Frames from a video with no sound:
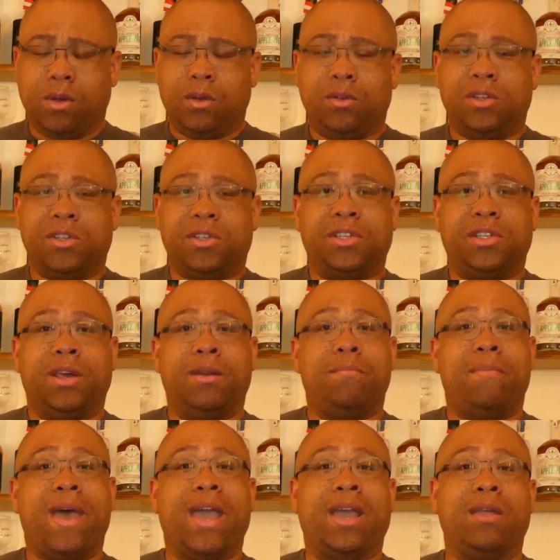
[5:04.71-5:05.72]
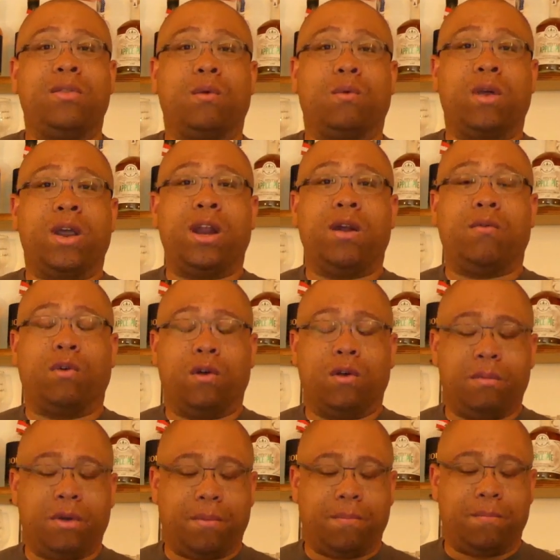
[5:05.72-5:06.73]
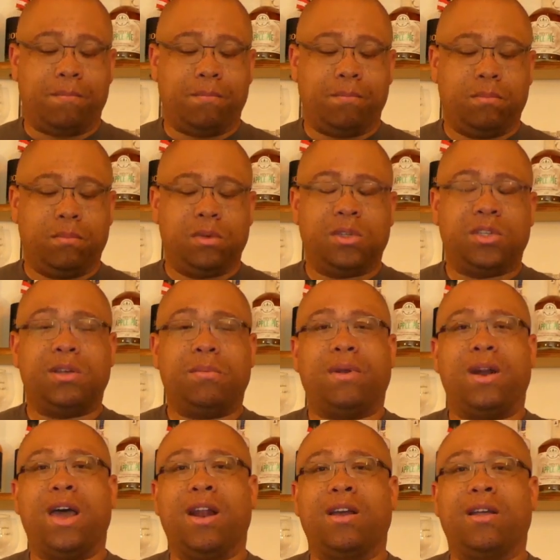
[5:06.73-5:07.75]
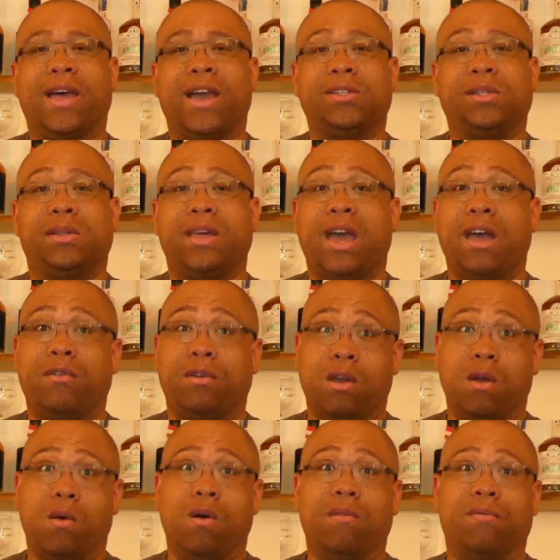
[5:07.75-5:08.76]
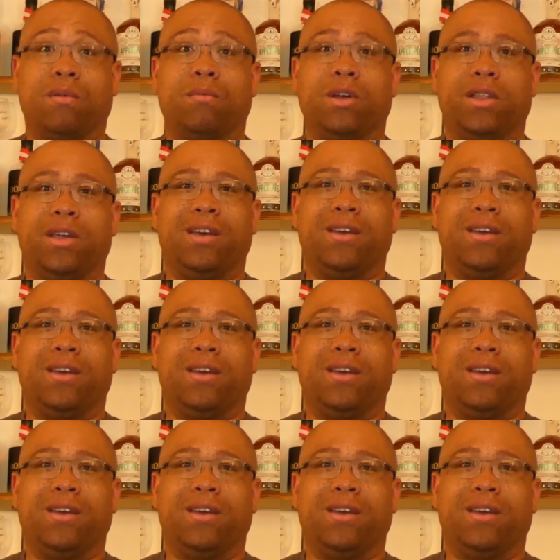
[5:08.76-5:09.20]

Just sitting back in the reading room and sipping on a glass of that would go over really